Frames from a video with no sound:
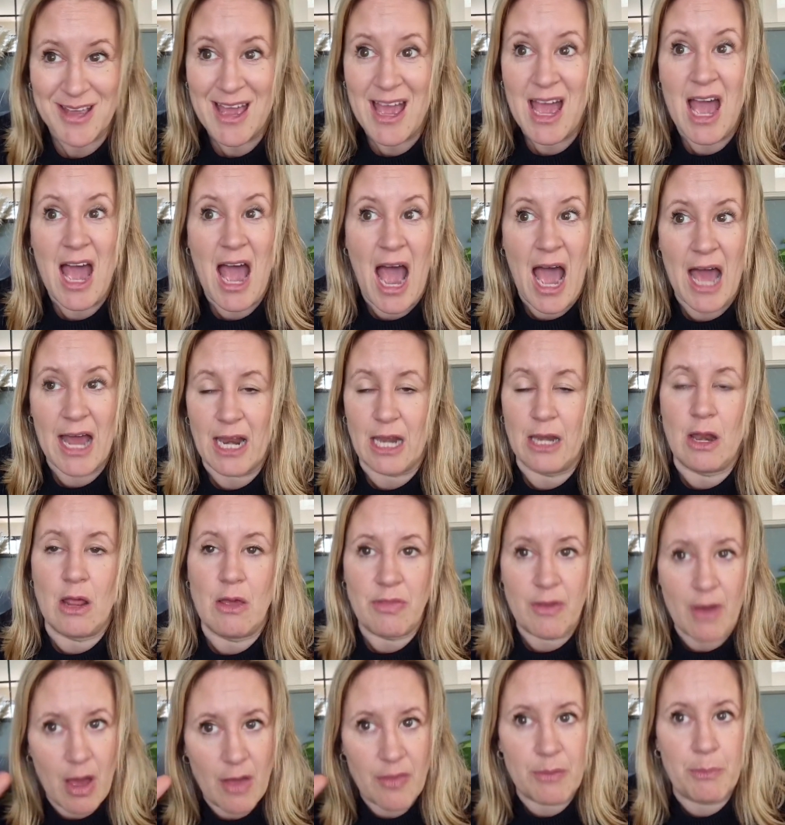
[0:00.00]
And I know that
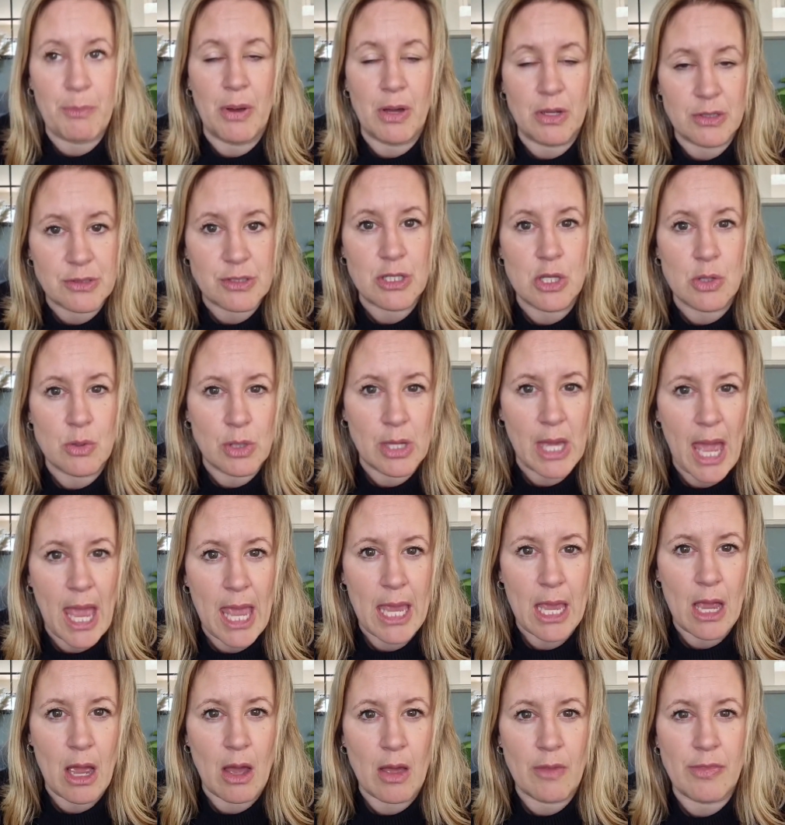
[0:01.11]
other parts of the UK,
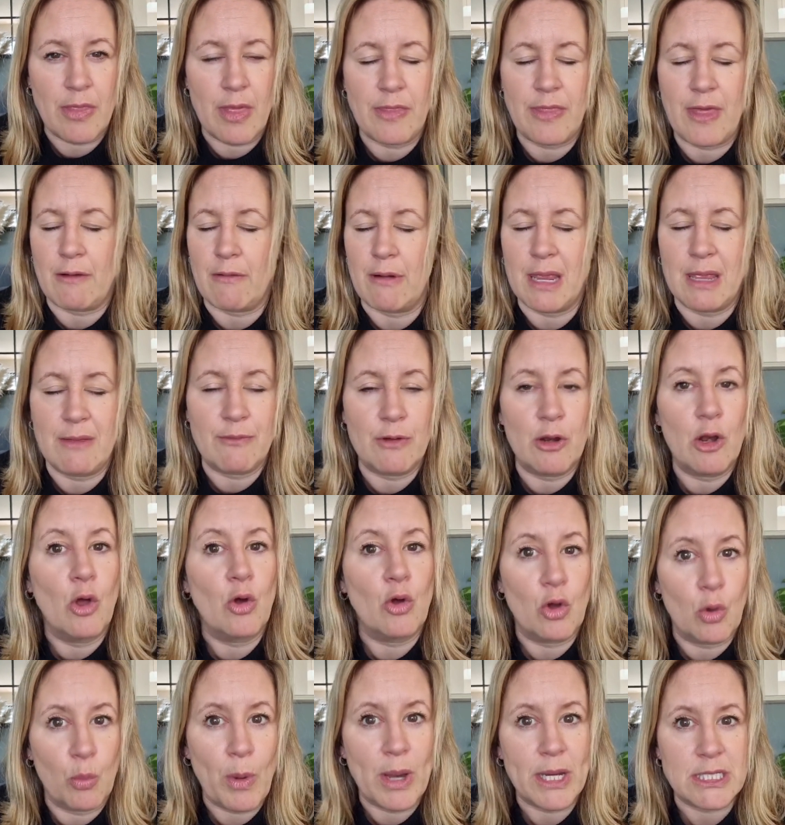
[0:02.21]
that there are even longer
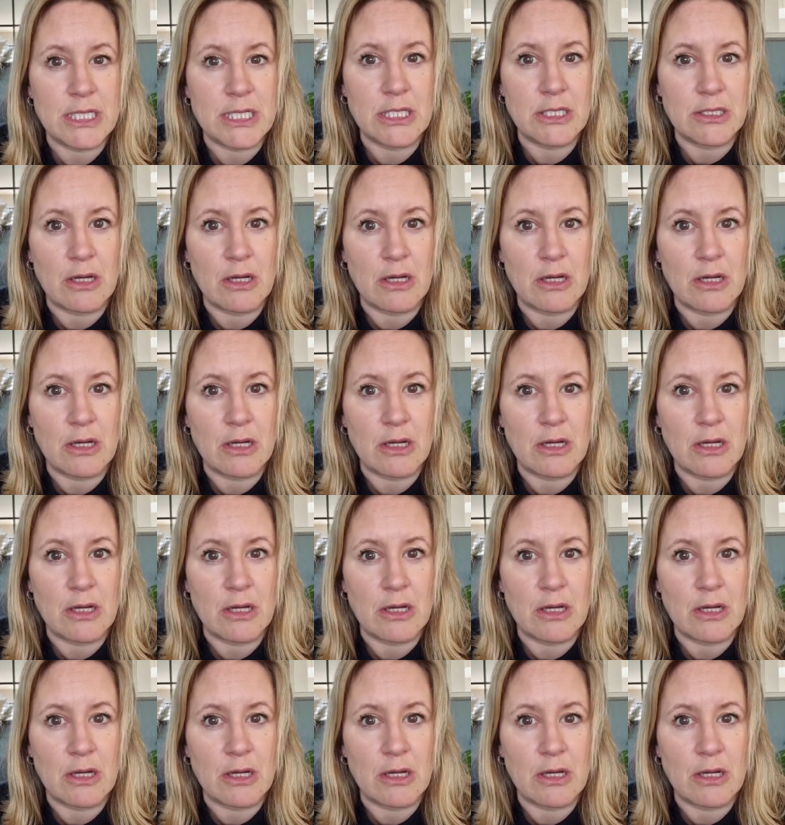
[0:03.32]
waiting times.